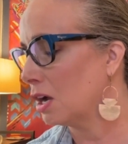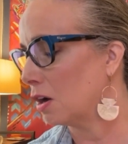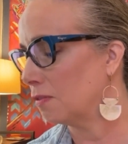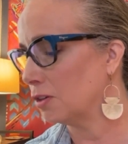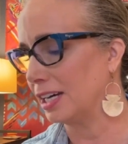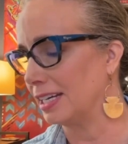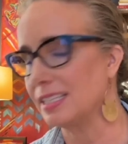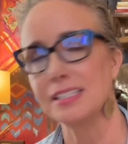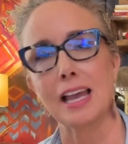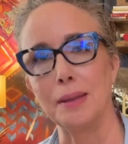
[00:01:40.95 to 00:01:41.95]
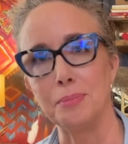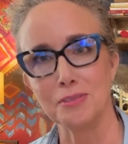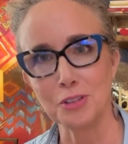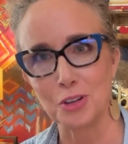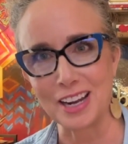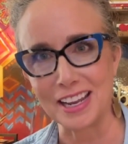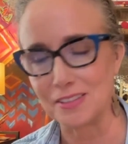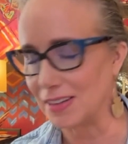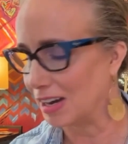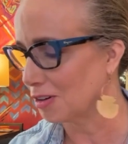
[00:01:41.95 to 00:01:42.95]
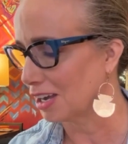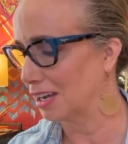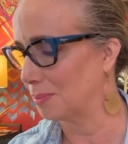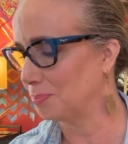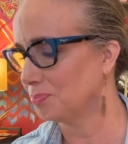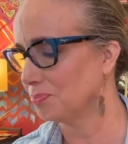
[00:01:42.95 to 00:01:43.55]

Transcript: over any type of creative outcome.